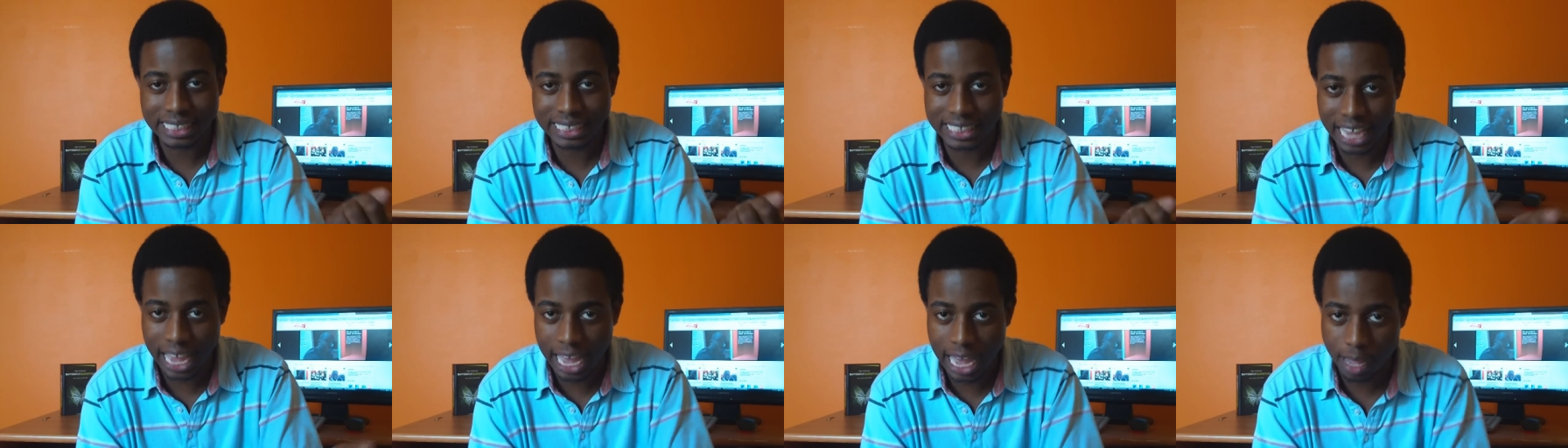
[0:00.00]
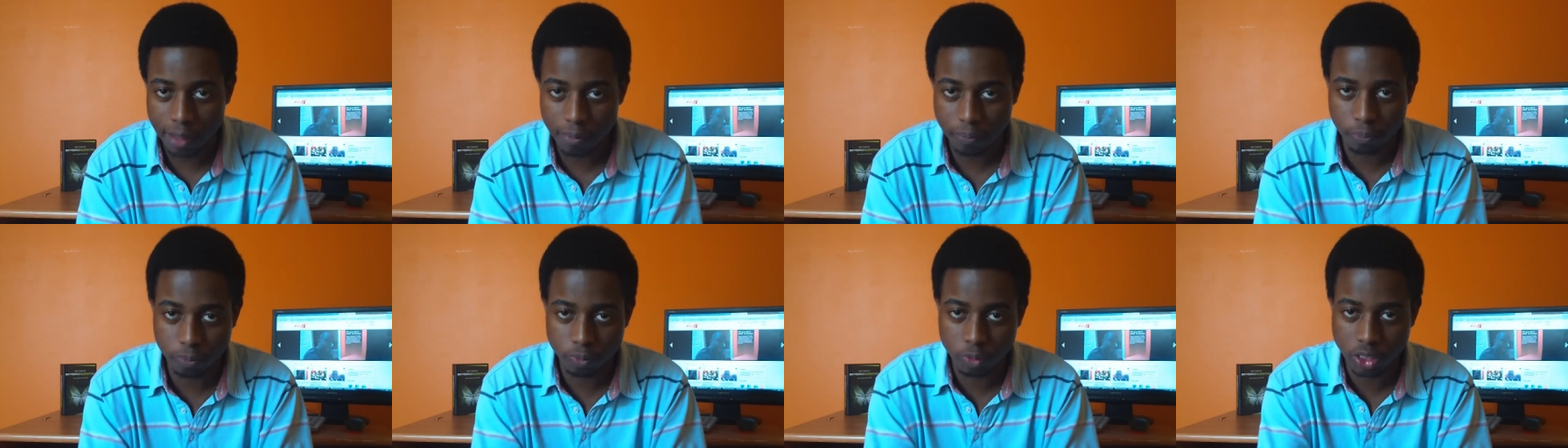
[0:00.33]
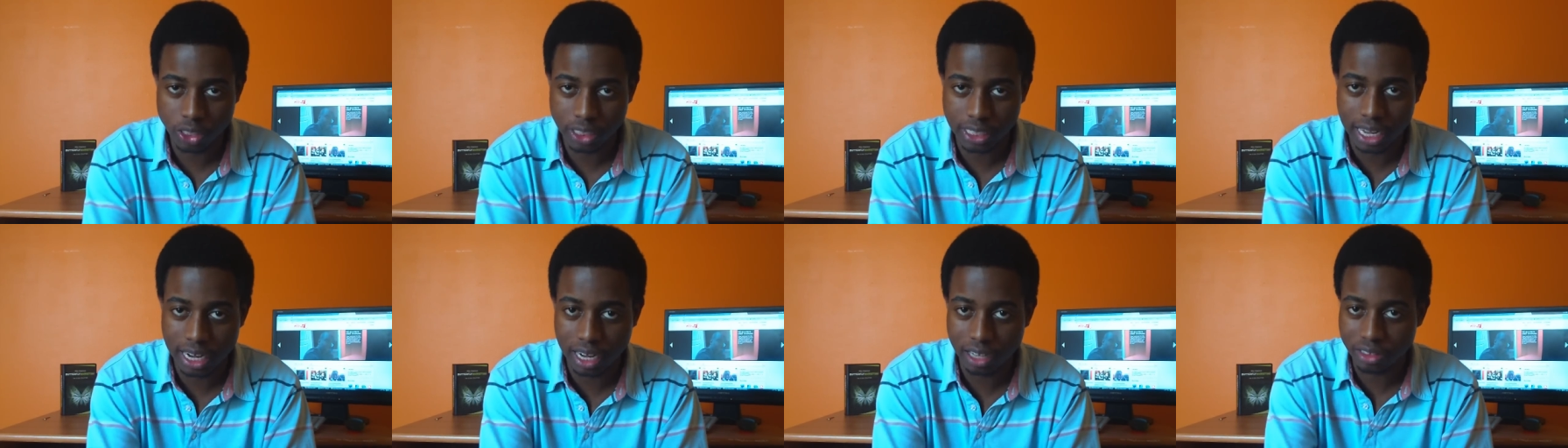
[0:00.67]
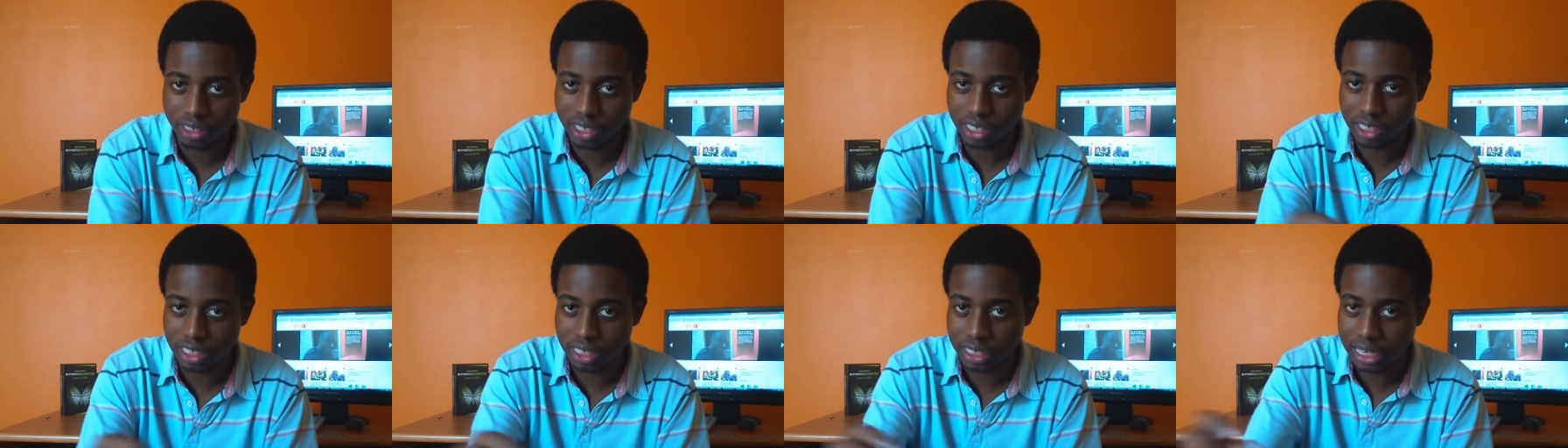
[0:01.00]
tap, set
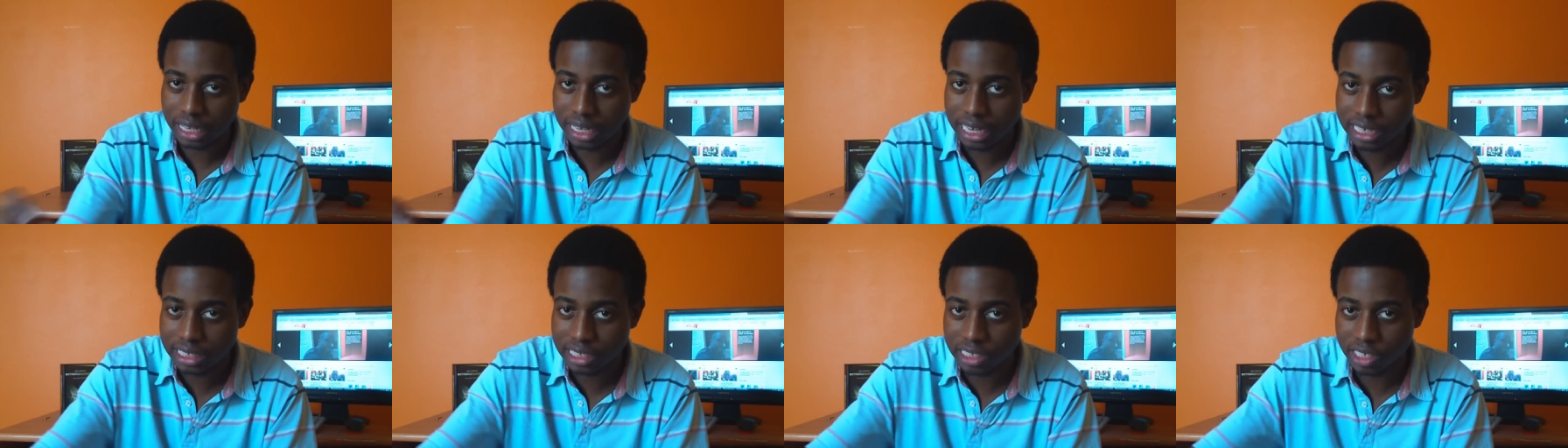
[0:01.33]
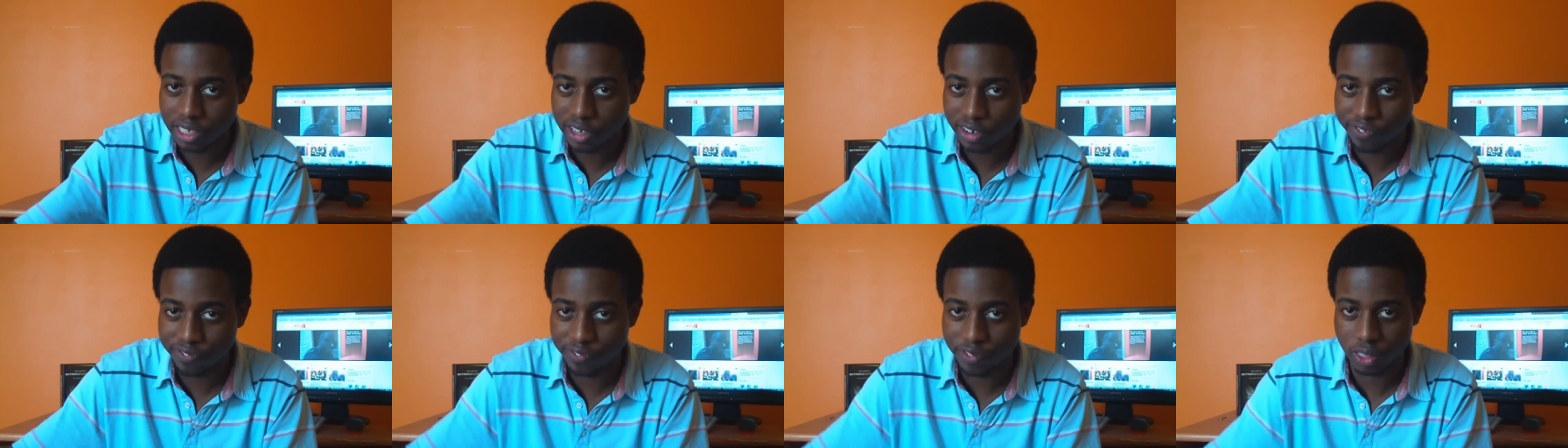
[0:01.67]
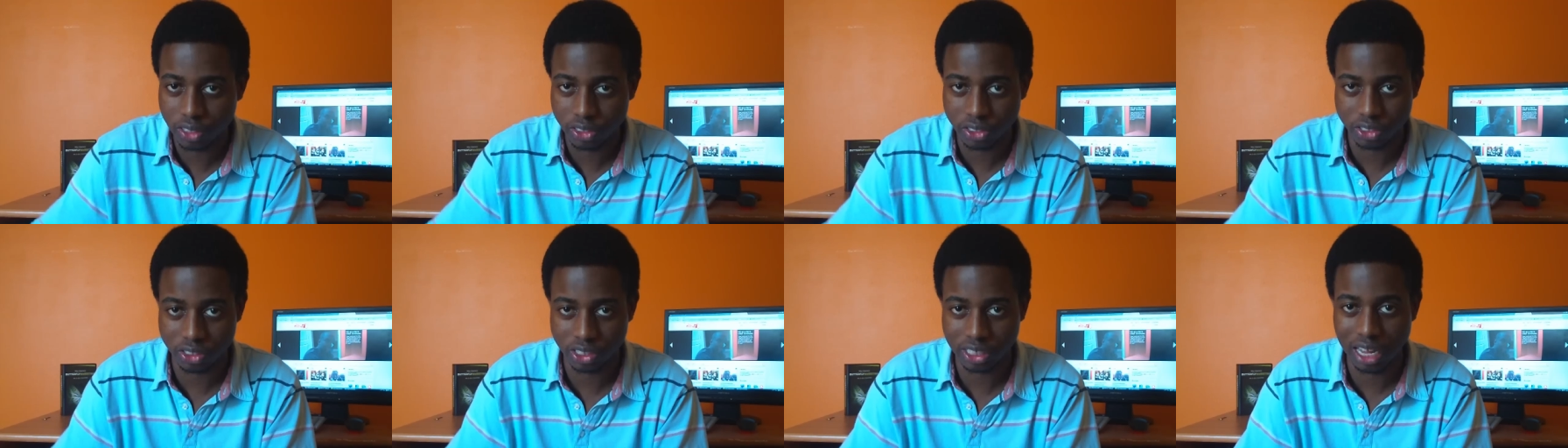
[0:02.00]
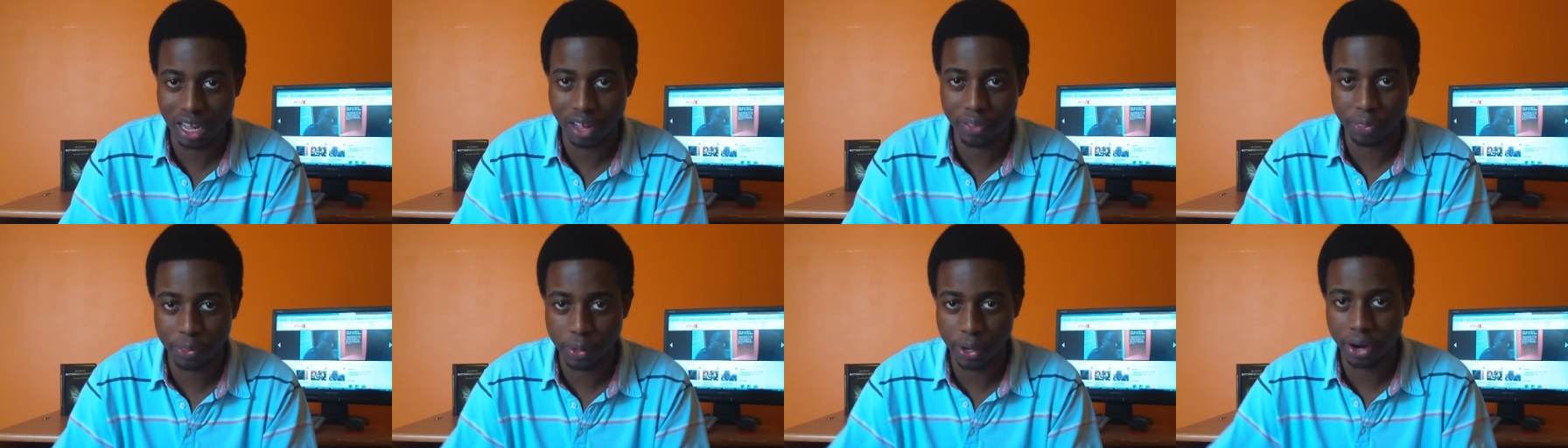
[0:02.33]
up these listener filters
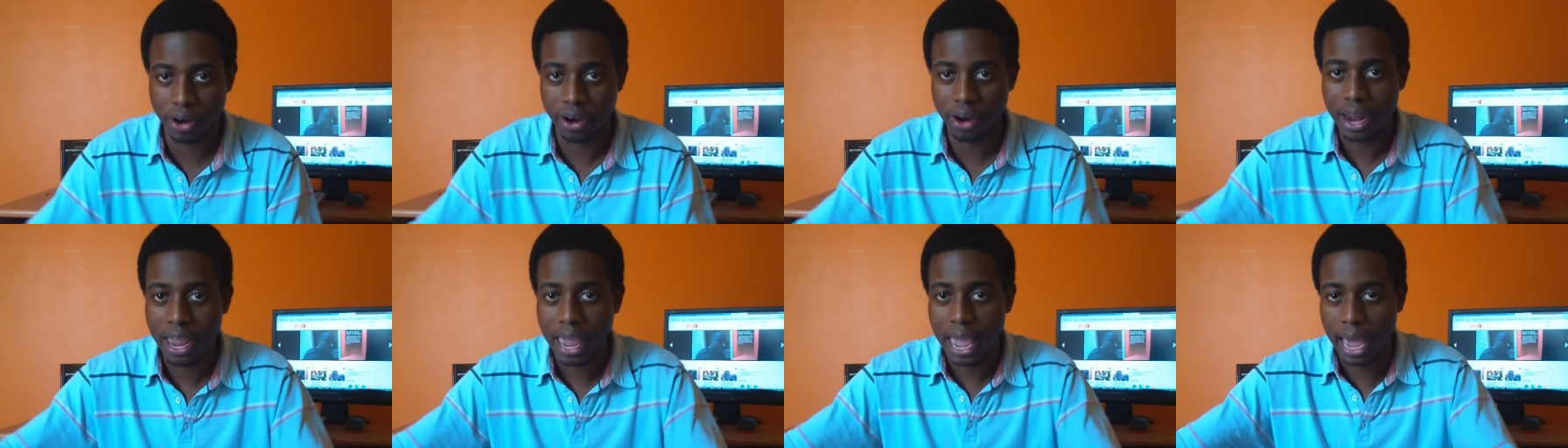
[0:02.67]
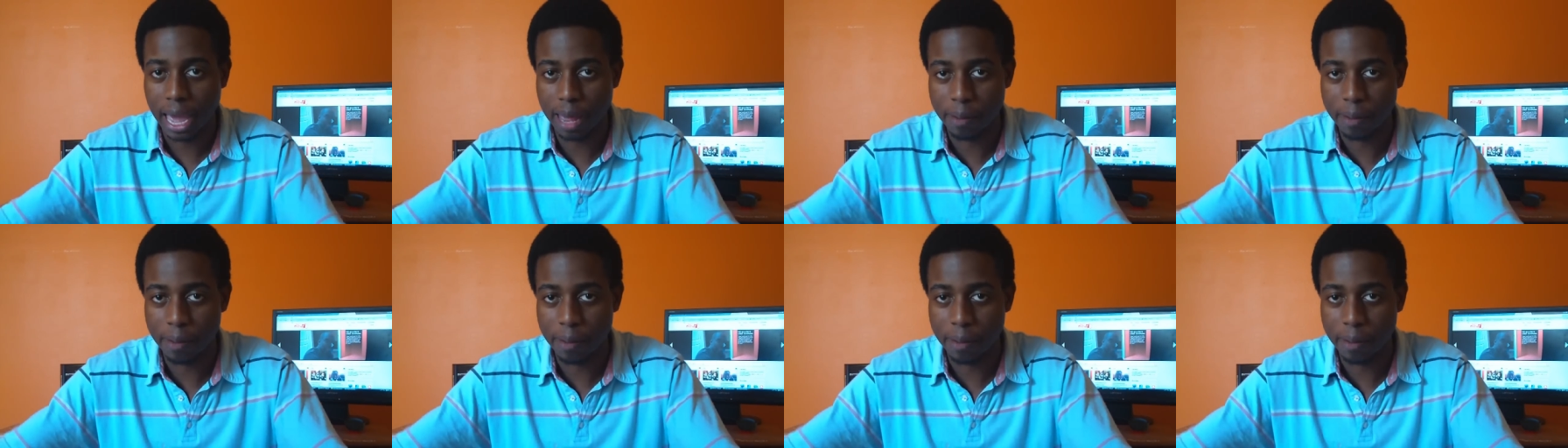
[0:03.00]
out there